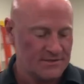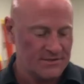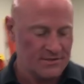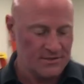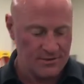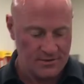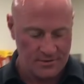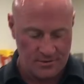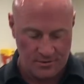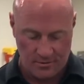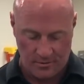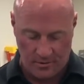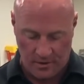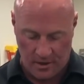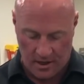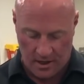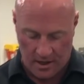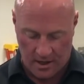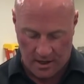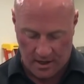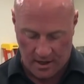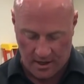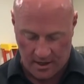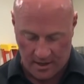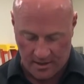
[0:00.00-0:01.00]
to
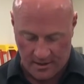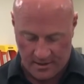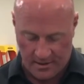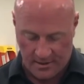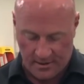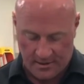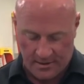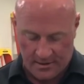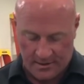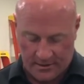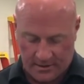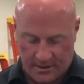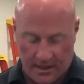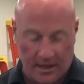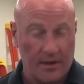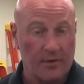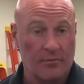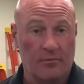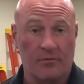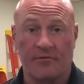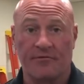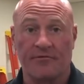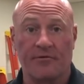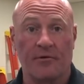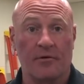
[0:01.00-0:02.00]
kind of
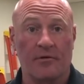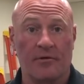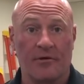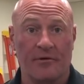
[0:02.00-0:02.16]
refer